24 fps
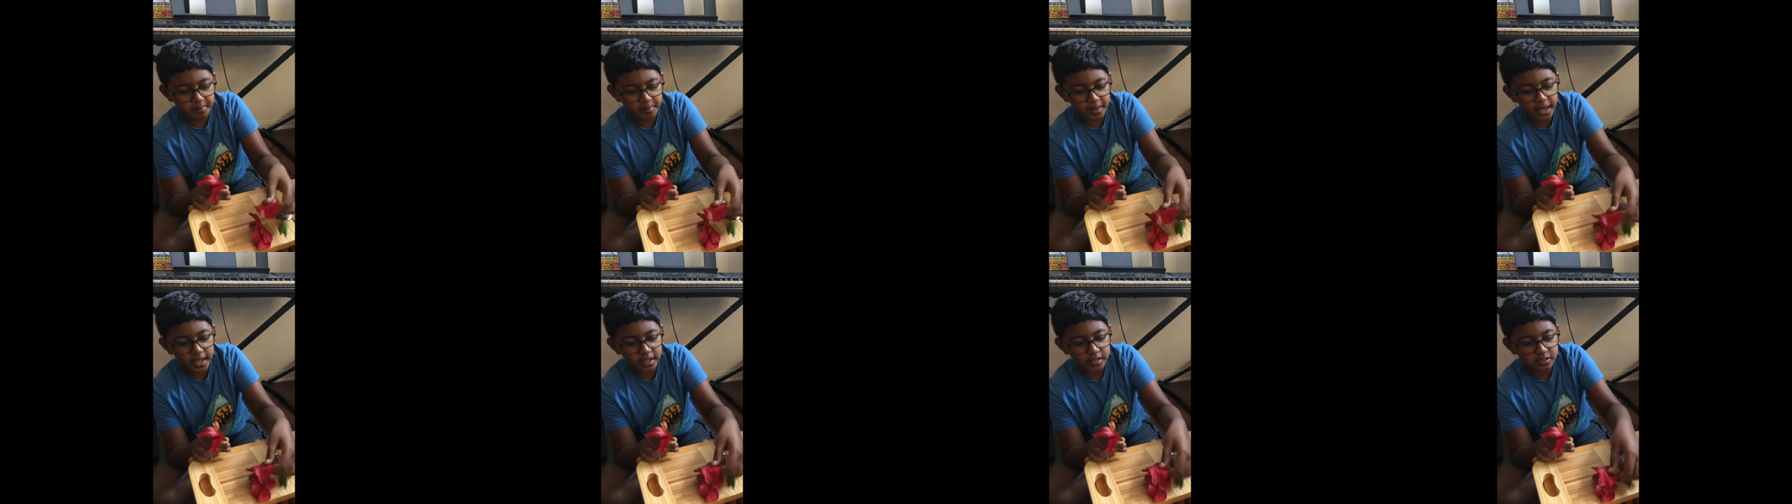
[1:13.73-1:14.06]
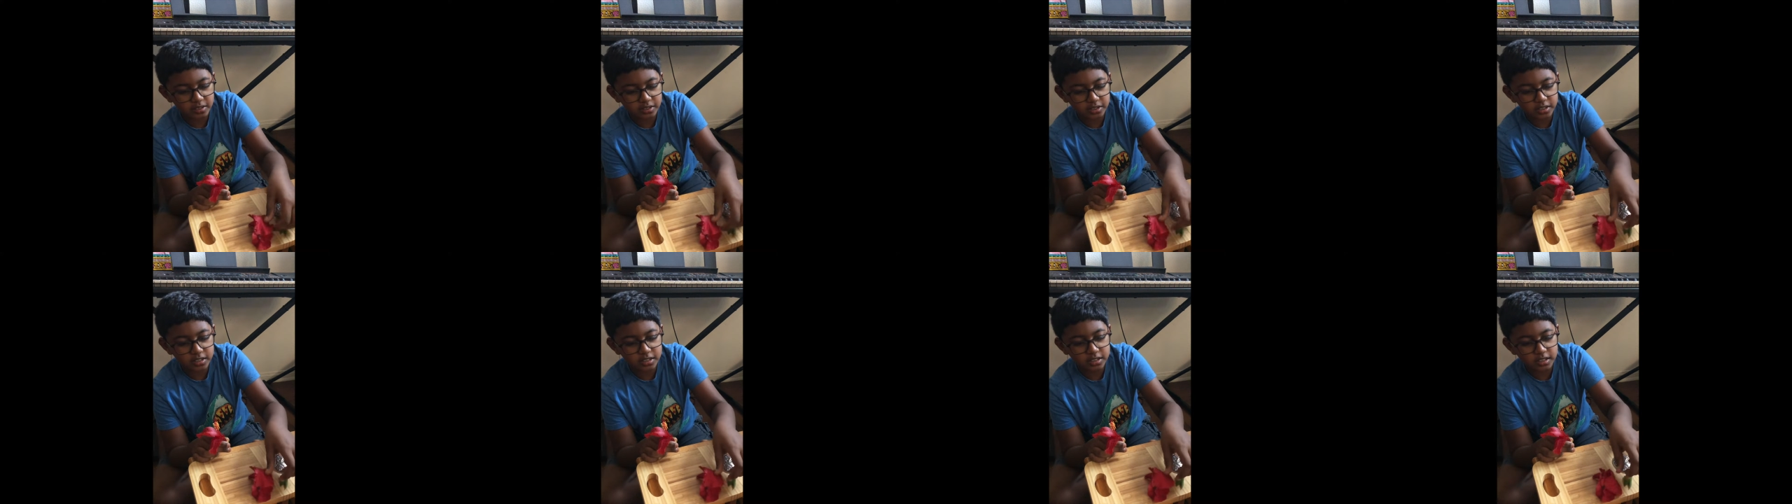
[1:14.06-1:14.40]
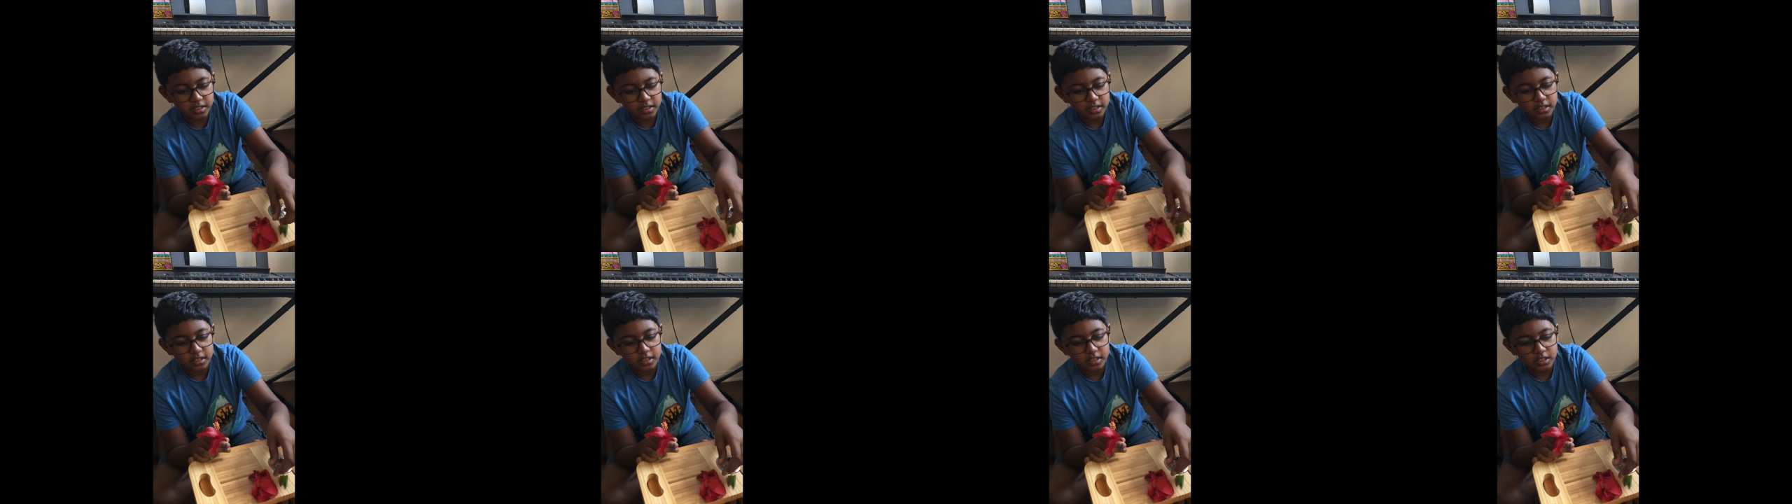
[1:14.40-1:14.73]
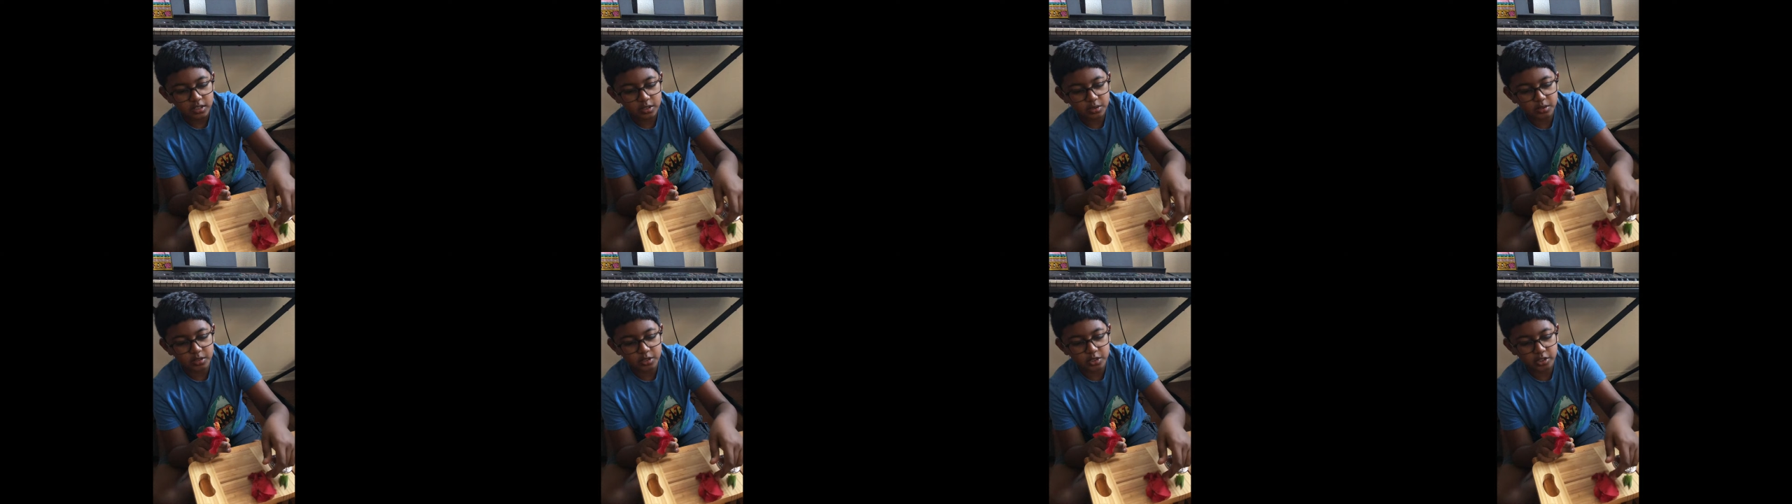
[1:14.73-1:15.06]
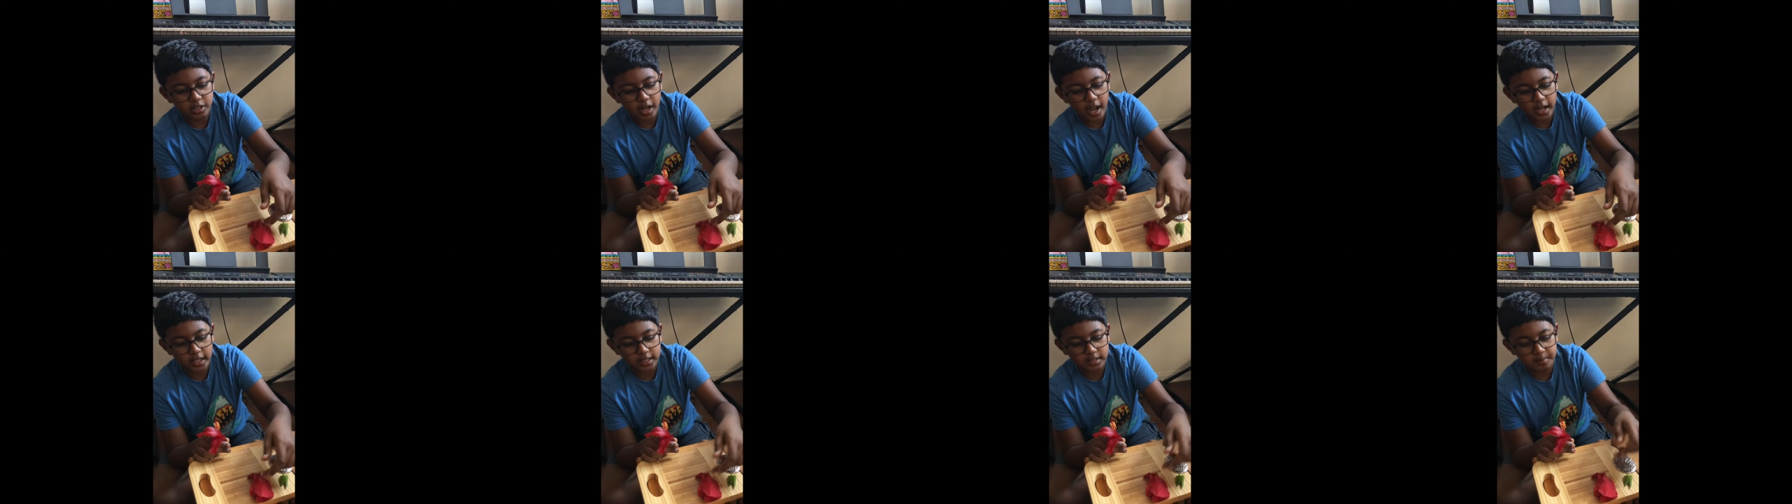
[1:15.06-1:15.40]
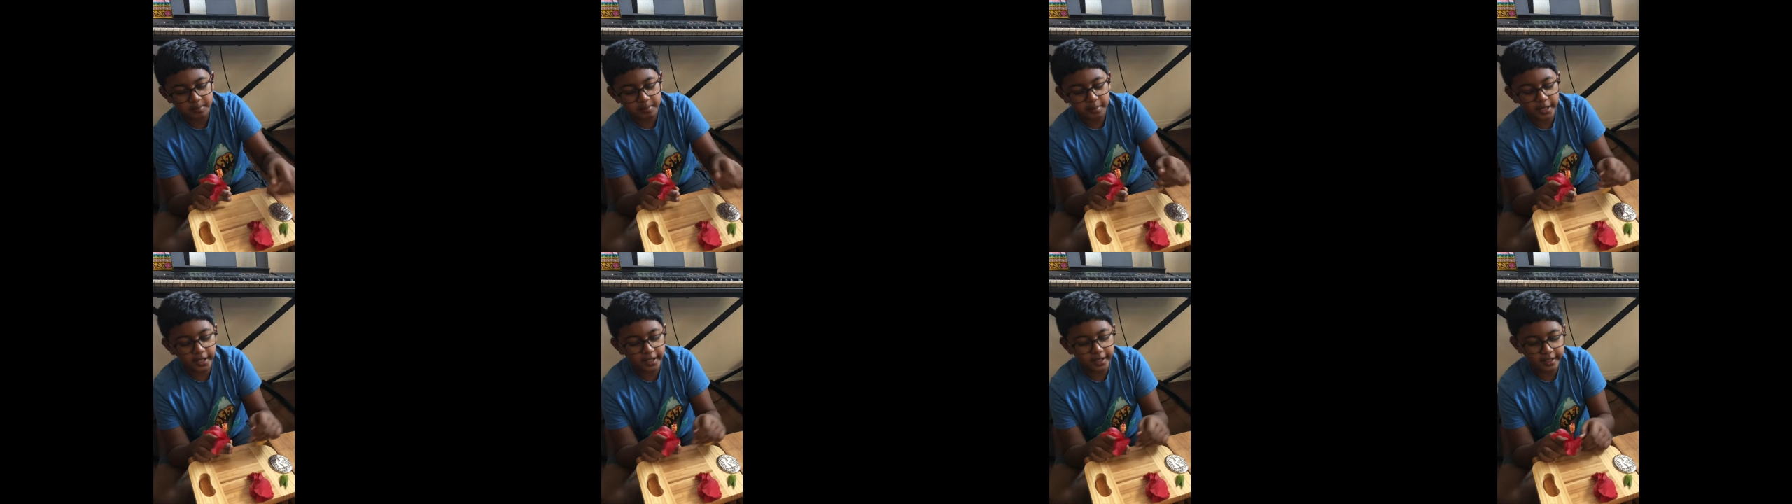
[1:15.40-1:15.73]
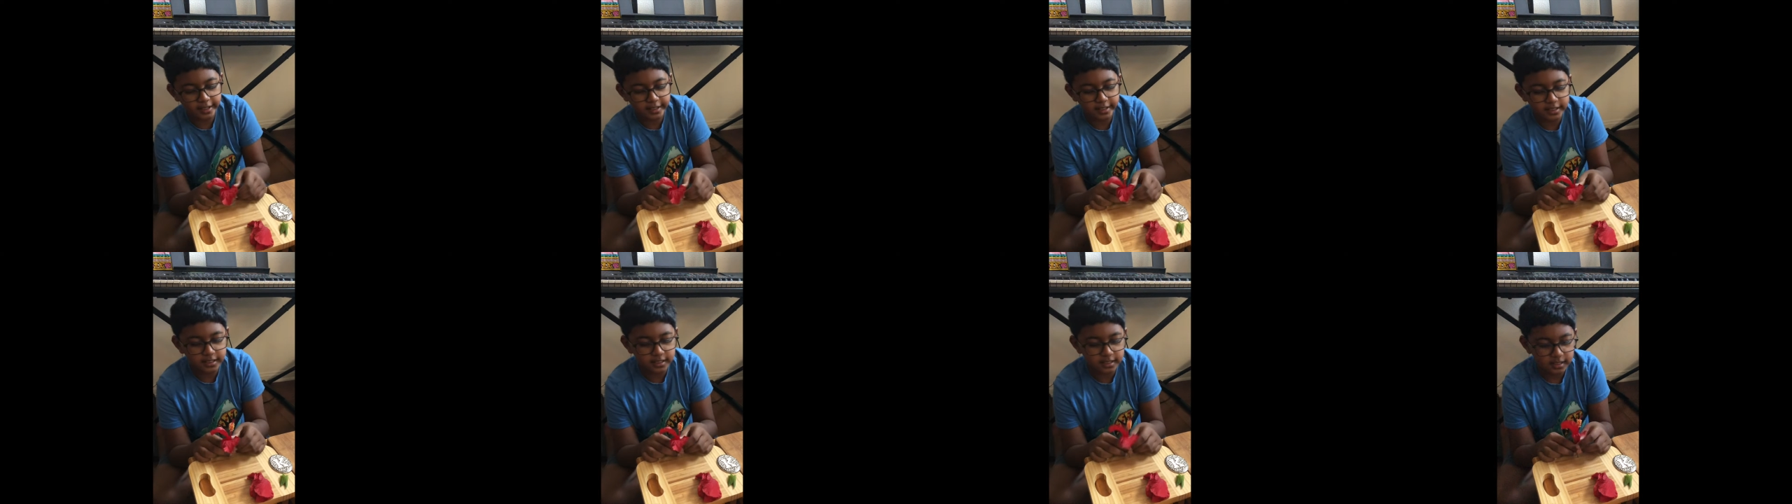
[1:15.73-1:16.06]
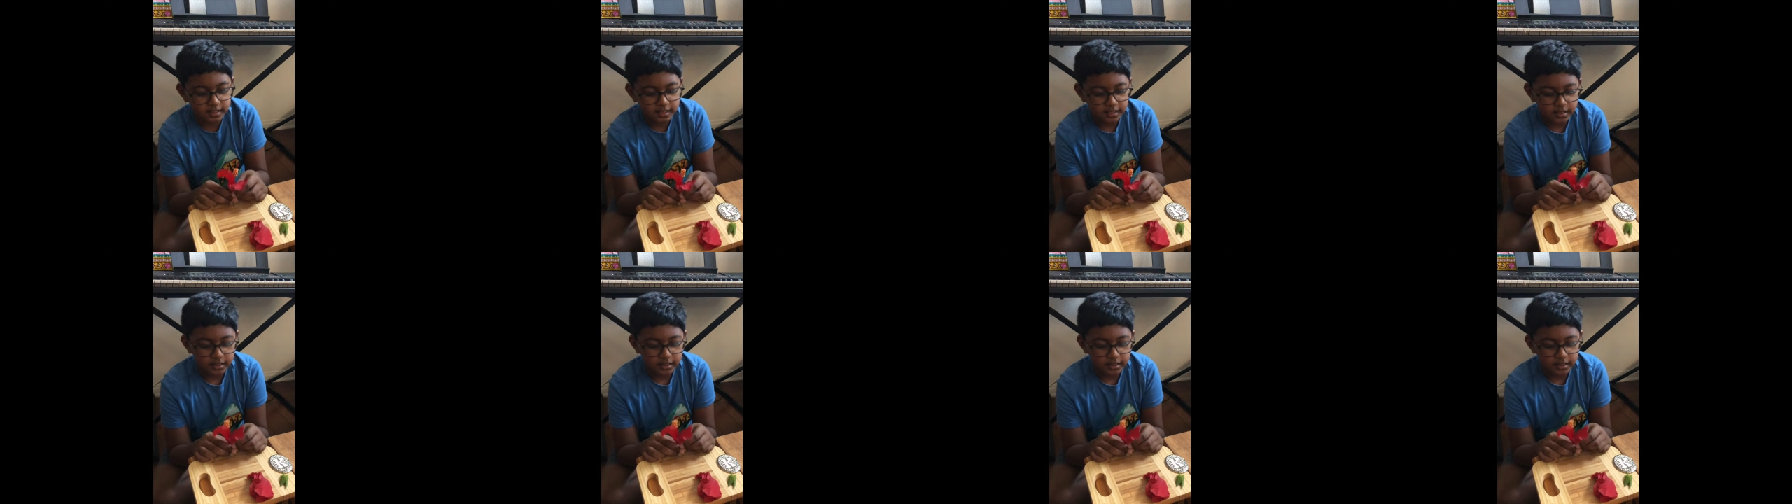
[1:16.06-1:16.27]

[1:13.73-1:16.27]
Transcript: petals to attract bugs